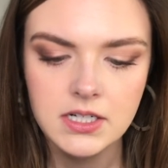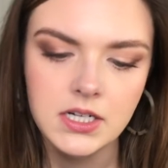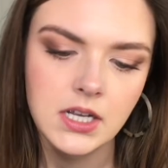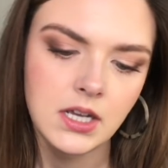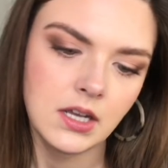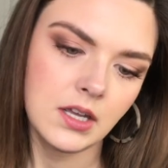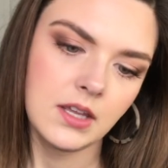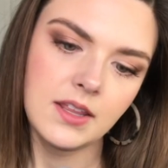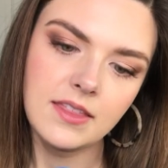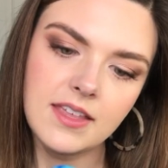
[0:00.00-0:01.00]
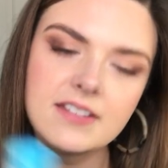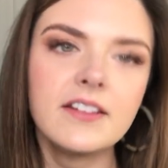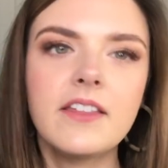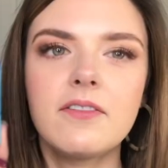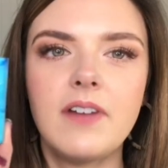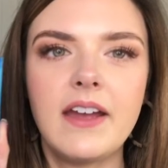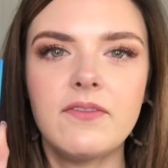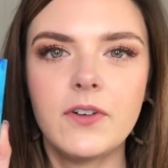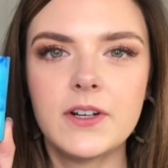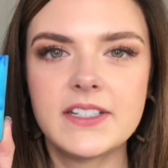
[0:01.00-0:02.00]
I think these are the
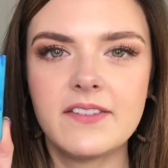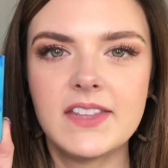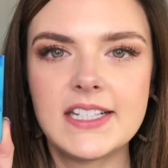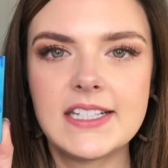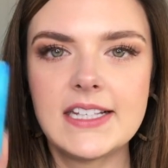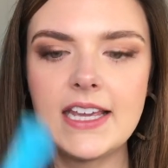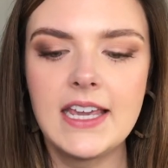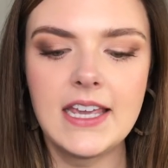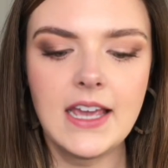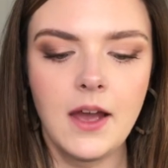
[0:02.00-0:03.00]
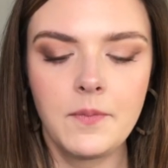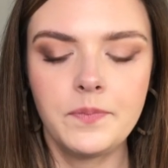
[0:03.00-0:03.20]
Rainforest of the Sea